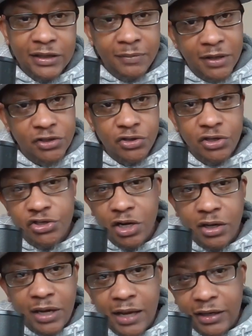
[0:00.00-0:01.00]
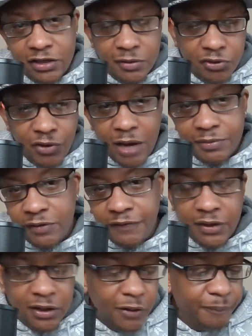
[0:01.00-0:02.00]
make sure you share, like, and subscribe to the
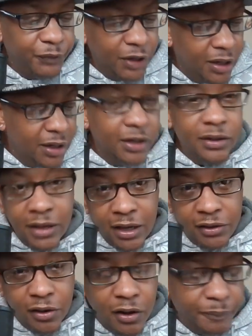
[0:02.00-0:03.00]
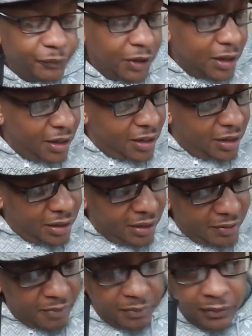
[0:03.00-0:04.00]
video. Thank y'all.
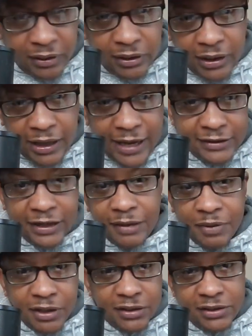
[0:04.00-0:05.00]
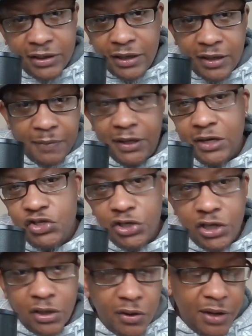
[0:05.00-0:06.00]
Last thing I'm going to say, and I'm going to let you
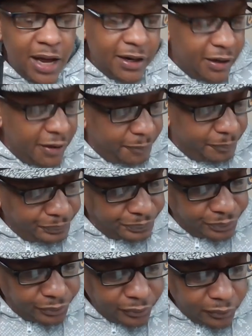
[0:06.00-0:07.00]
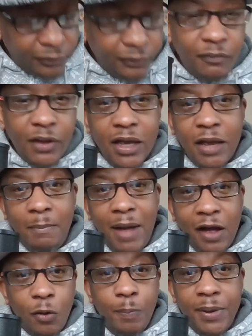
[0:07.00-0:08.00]
get on out of here. In
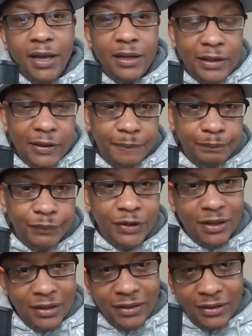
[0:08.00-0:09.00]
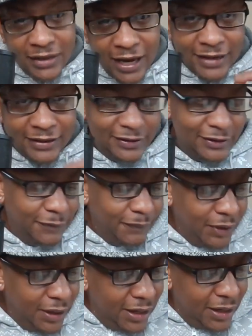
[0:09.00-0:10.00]
my opinion, yes.
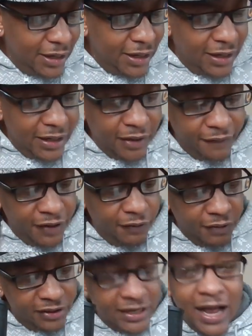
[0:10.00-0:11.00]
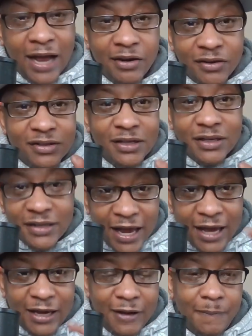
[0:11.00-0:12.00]
If he retires
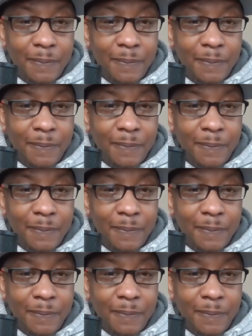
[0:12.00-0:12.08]
today,